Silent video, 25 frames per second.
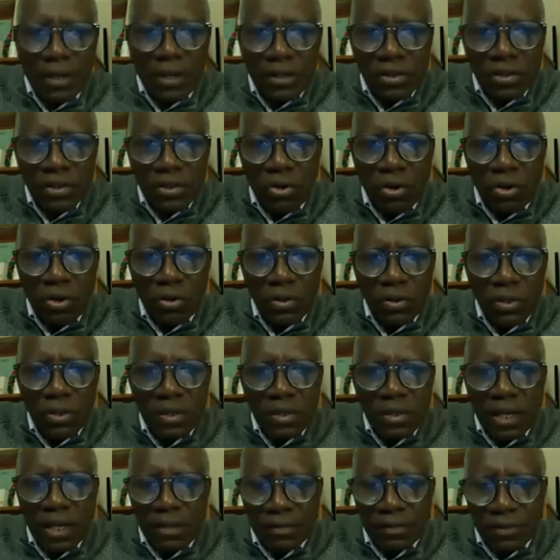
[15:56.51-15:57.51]
else called
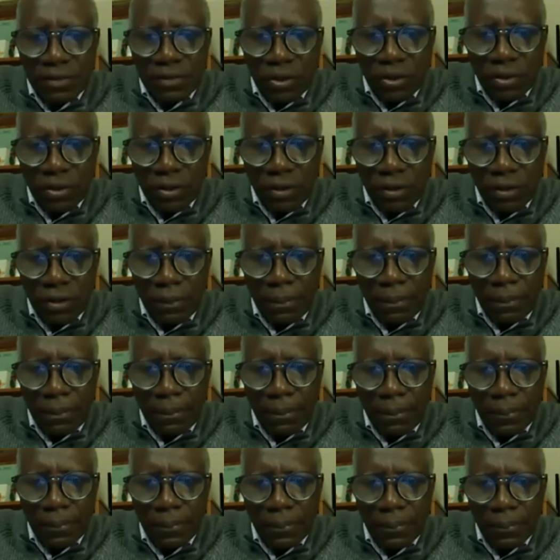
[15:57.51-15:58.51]
self-talk.
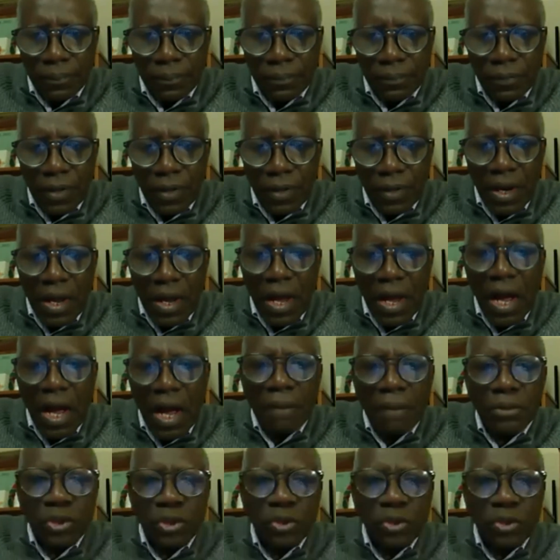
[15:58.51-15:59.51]

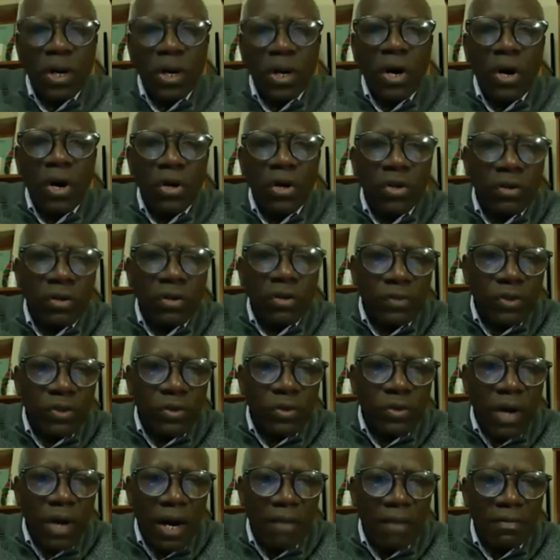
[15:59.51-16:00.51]
I'm sure all of
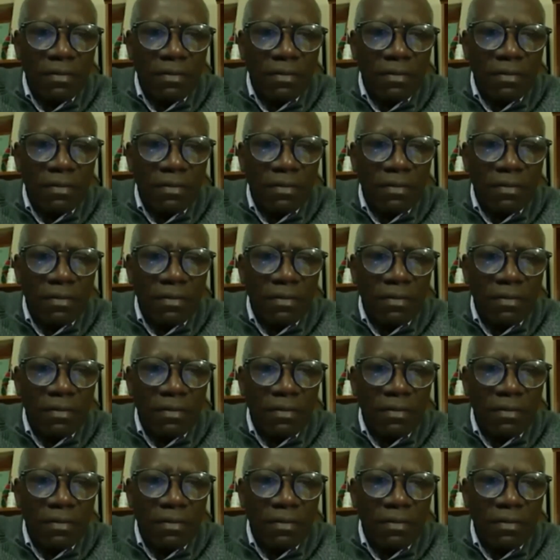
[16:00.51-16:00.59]
you have